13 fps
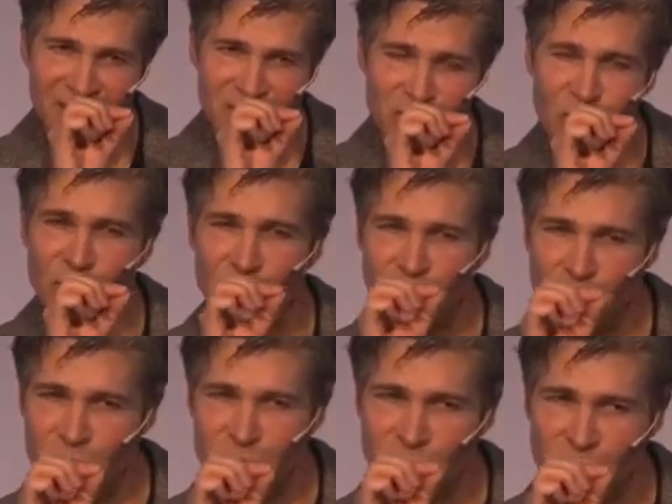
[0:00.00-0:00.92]
so that
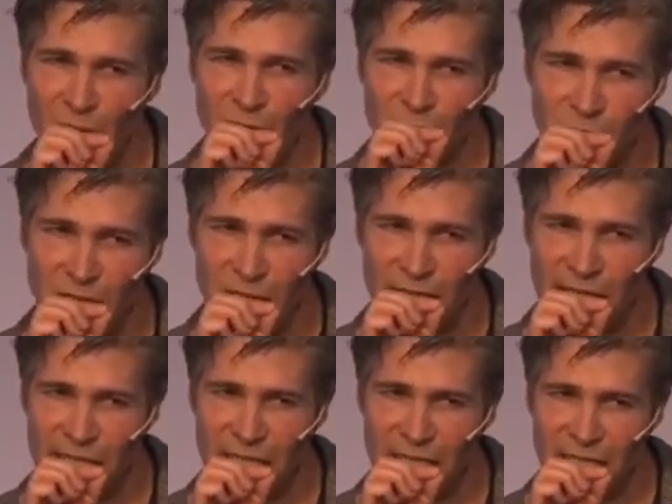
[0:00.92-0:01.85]
you start
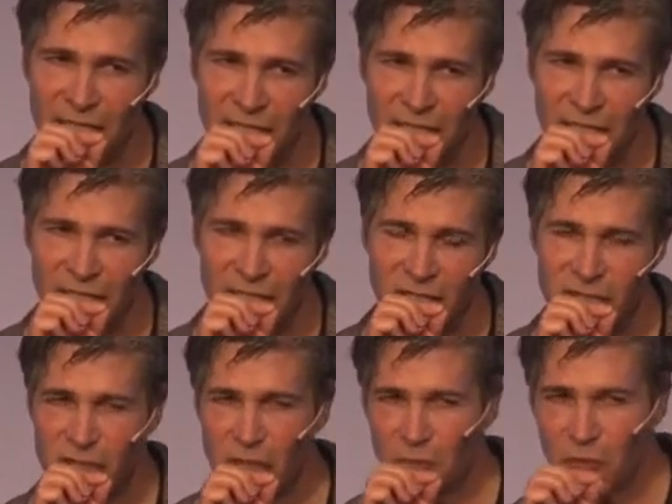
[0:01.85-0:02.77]
feeling
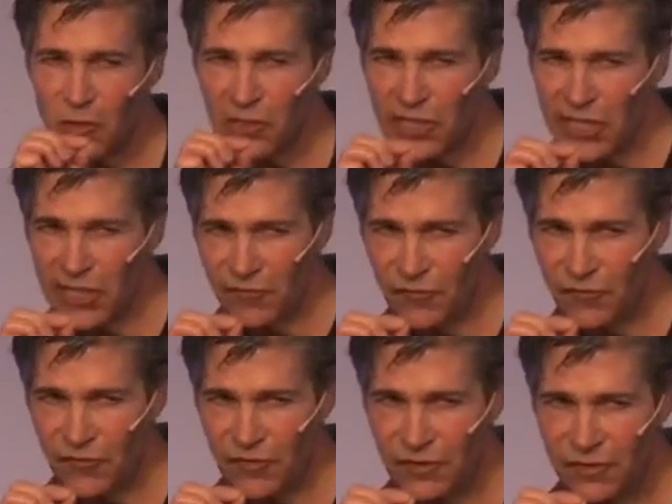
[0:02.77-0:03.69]
some
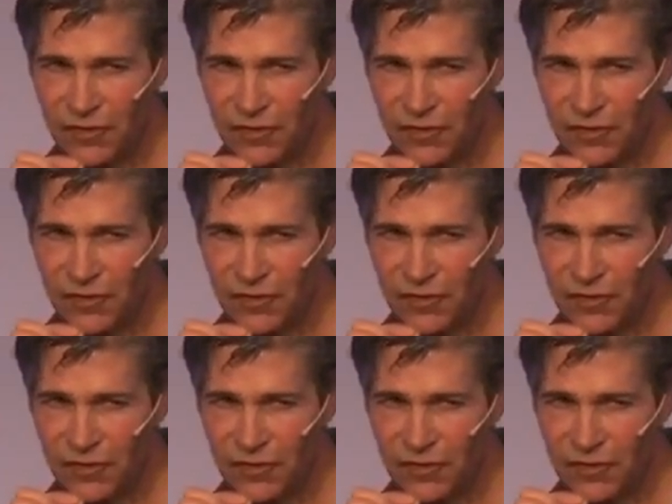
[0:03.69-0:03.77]
relief?